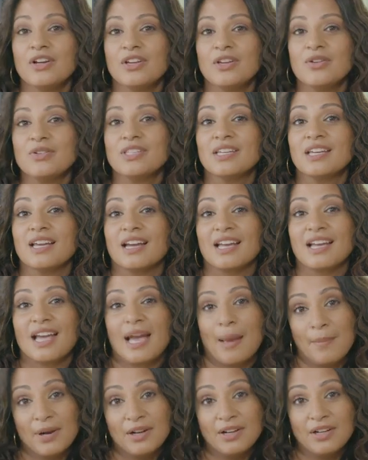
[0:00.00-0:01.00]
you're using a
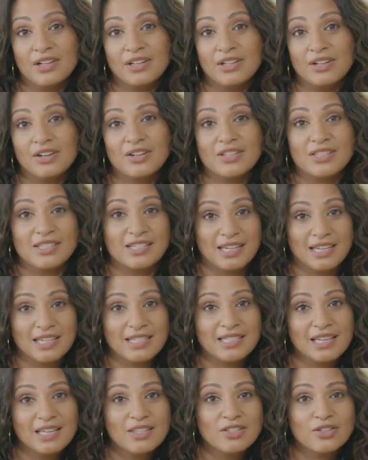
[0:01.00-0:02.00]
chemical or
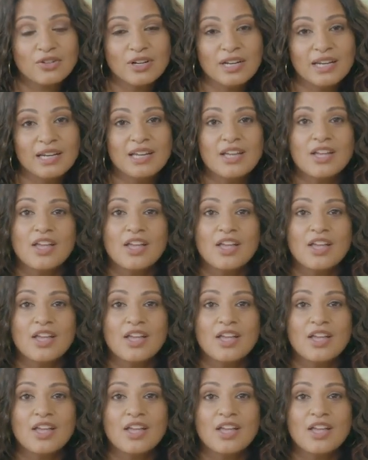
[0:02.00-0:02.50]
zinc sunscreen,